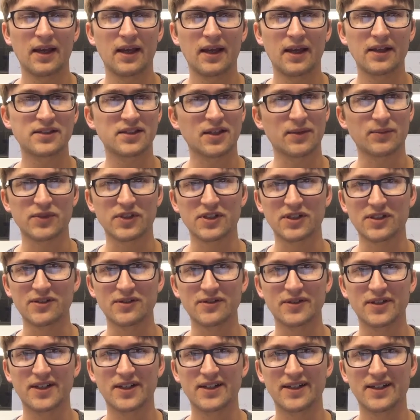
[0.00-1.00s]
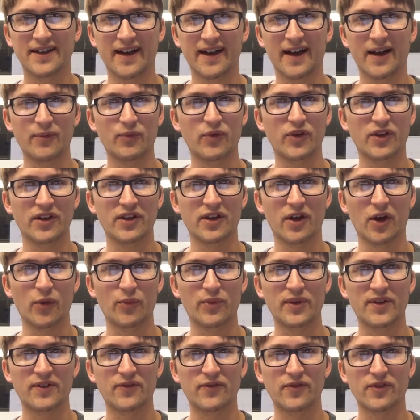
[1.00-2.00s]
It's up to you. I'm really
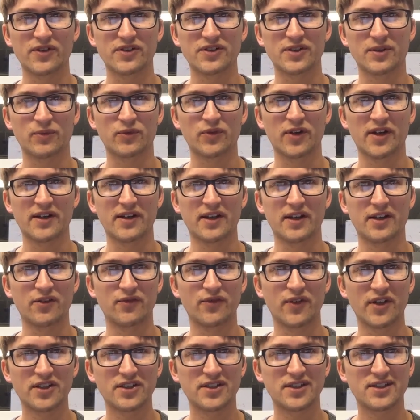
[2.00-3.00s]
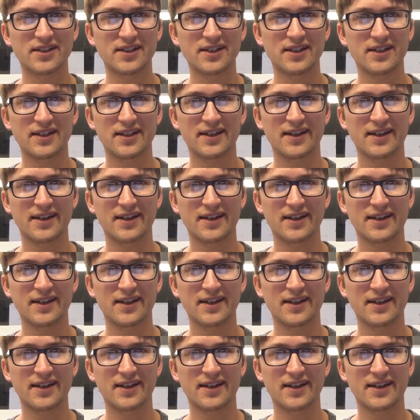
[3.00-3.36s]
hoping for some great innovation,